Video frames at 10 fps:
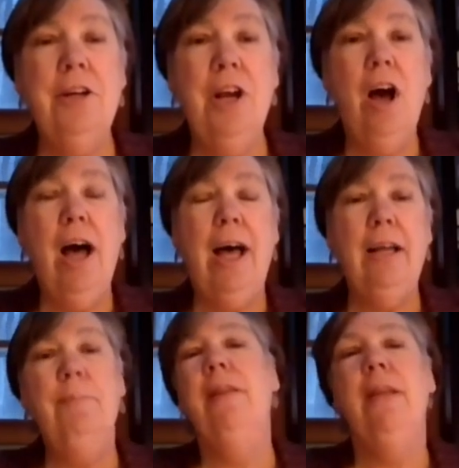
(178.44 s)

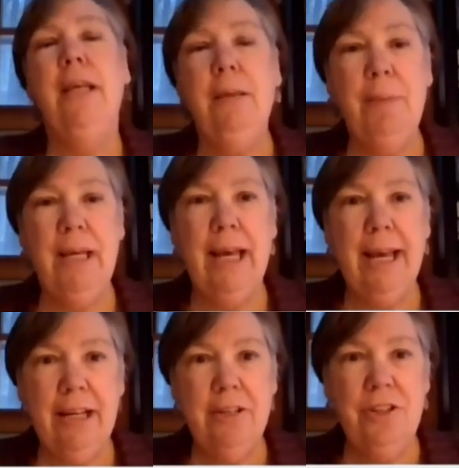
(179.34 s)
not, but the
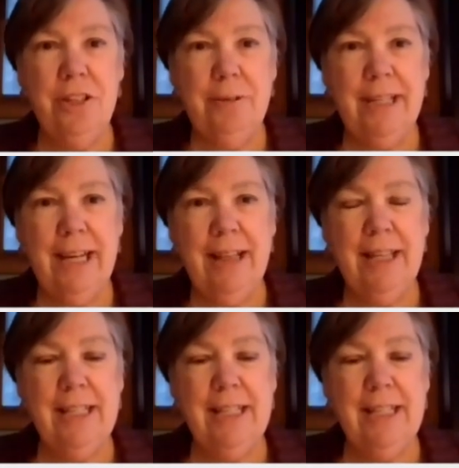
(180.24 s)
EPA can do it and then